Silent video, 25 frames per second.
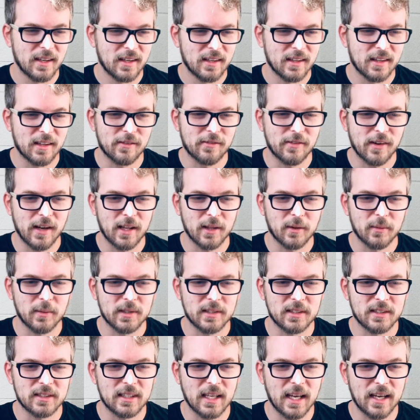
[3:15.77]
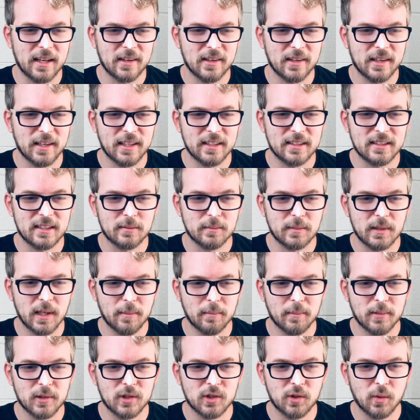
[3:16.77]
The following Saturday,
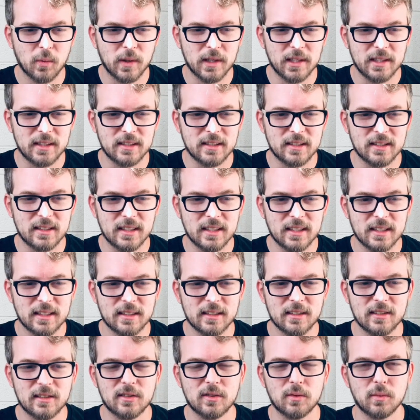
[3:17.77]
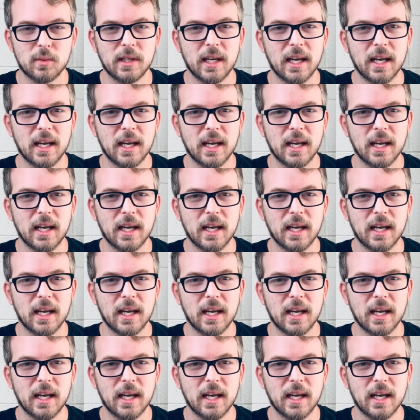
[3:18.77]
September 26th, we